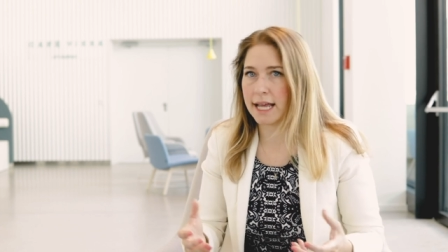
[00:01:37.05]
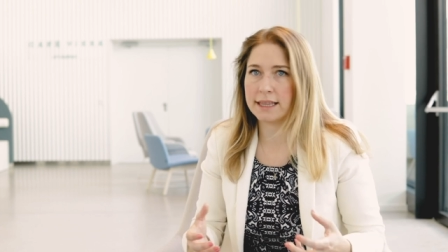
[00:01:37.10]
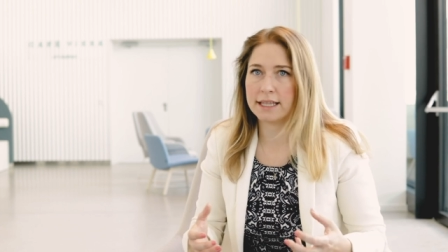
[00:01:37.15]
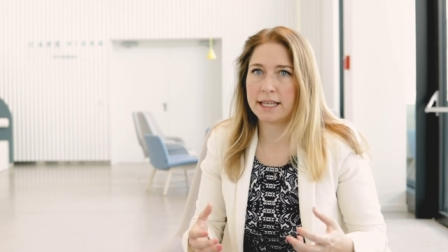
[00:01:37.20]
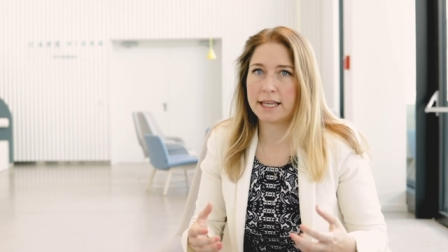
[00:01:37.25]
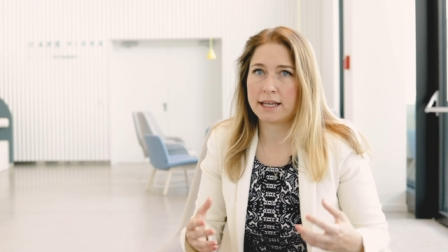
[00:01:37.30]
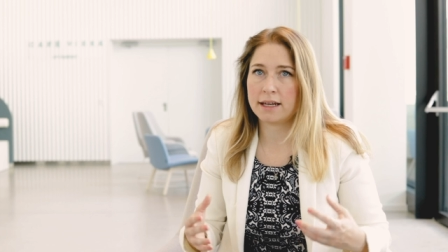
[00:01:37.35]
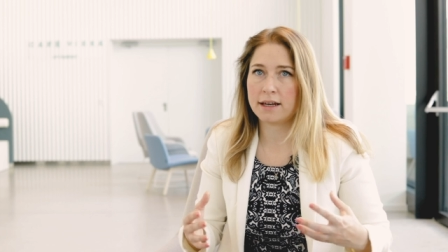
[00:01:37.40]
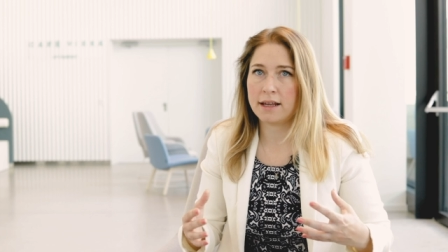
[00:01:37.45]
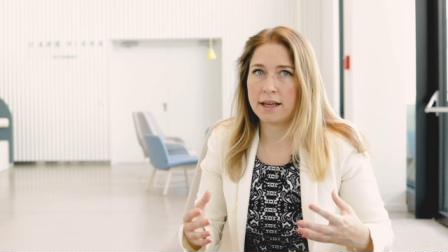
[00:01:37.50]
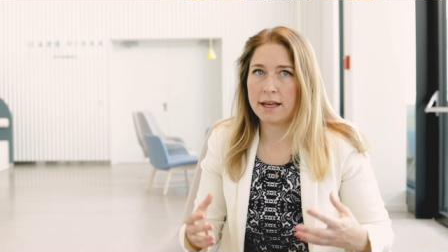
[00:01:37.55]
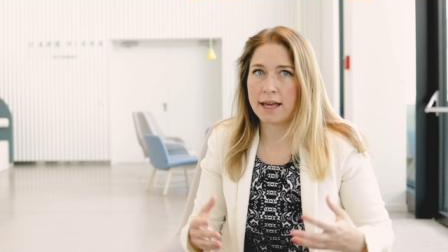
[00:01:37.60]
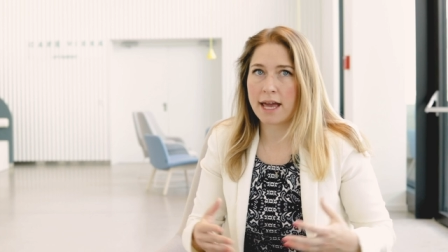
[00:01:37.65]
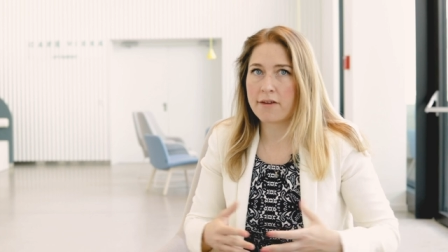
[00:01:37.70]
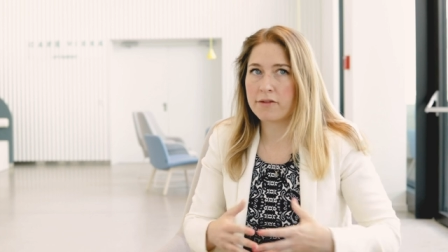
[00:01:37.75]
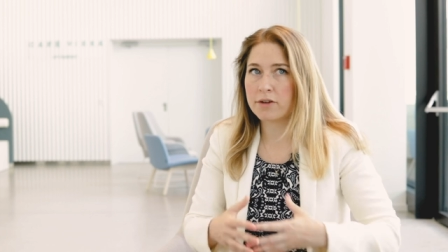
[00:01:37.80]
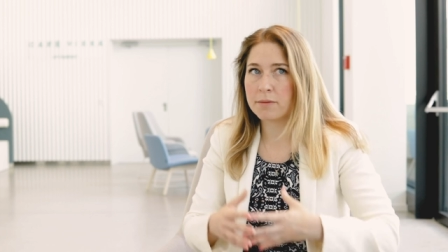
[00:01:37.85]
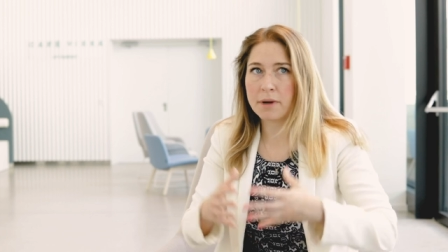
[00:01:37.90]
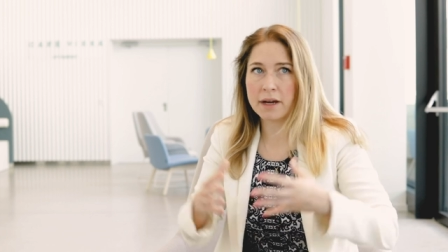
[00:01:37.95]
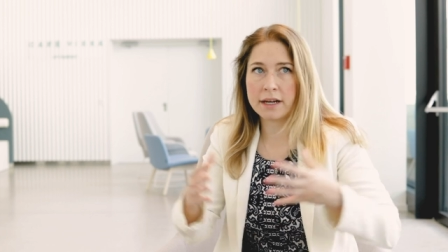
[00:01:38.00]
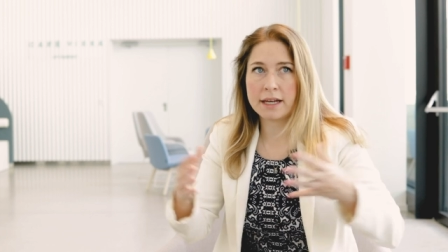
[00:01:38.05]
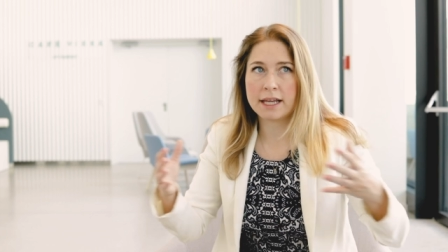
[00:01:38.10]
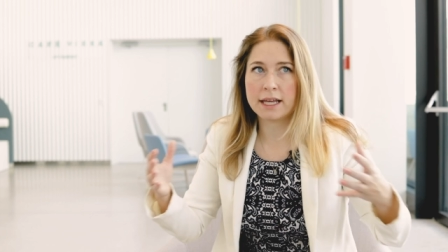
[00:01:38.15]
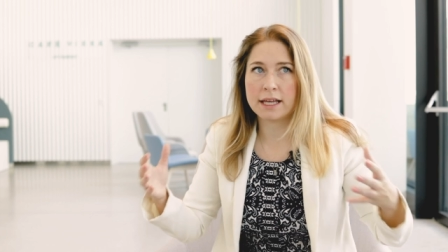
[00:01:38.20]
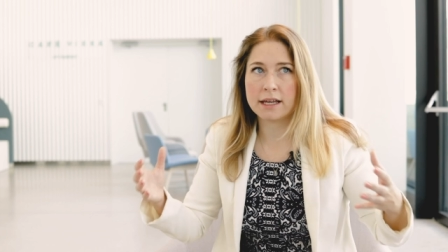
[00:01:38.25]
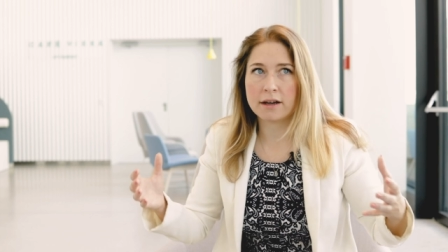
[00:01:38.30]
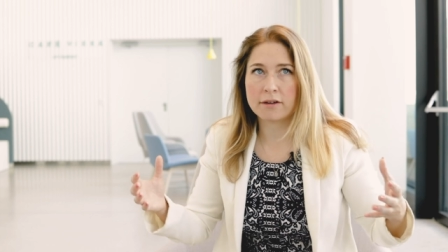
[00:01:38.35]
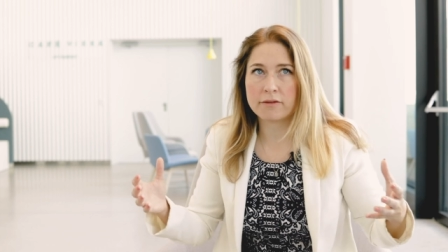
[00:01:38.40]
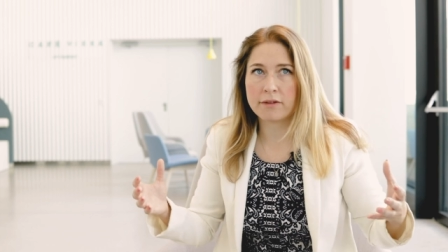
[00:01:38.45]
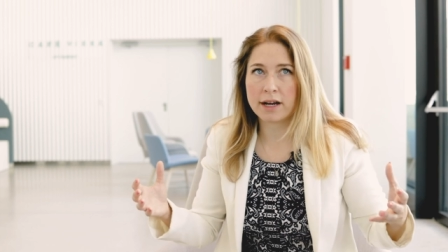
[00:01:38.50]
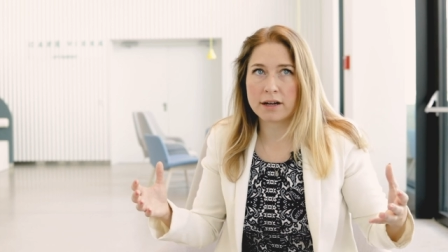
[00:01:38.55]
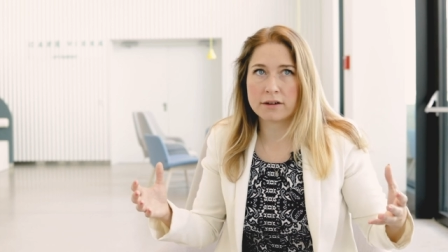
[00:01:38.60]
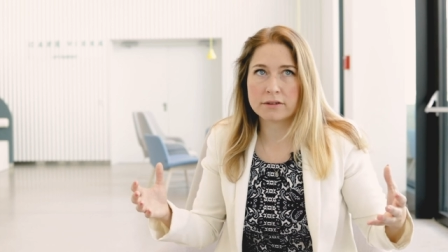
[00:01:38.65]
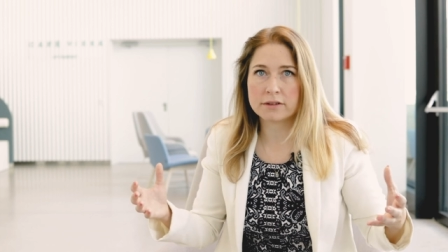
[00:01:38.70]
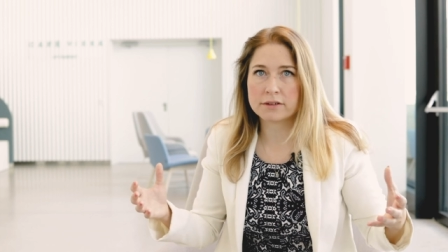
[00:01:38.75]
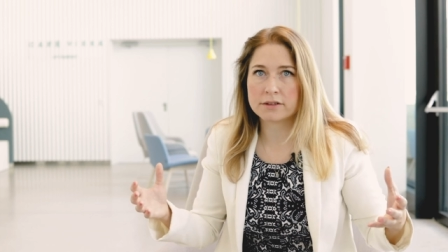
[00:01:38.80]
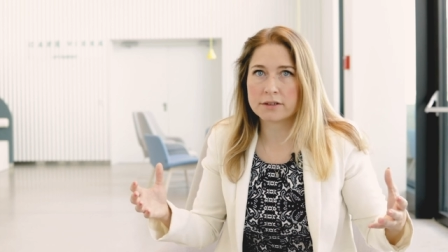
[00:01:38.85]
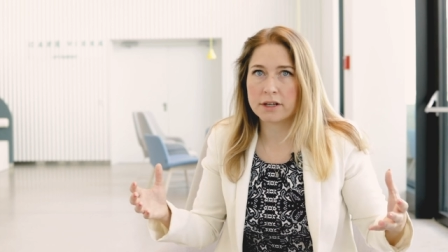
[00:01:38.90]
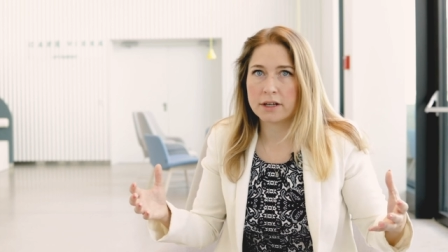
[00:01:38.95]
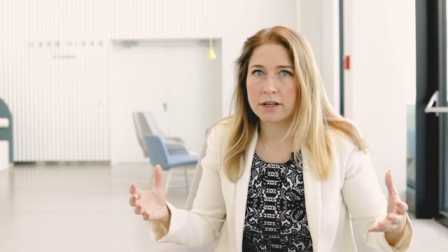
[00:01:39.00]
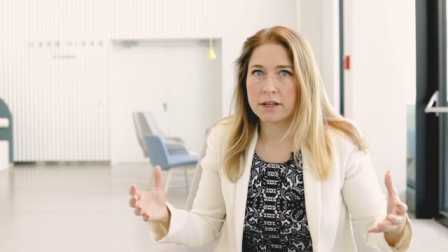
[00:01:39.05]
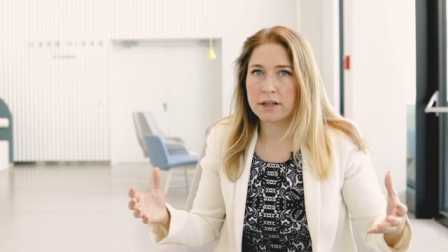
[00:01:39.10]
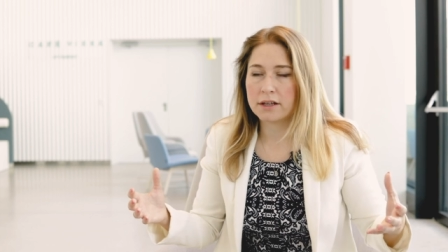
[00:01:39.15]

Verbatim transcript: and then everybody around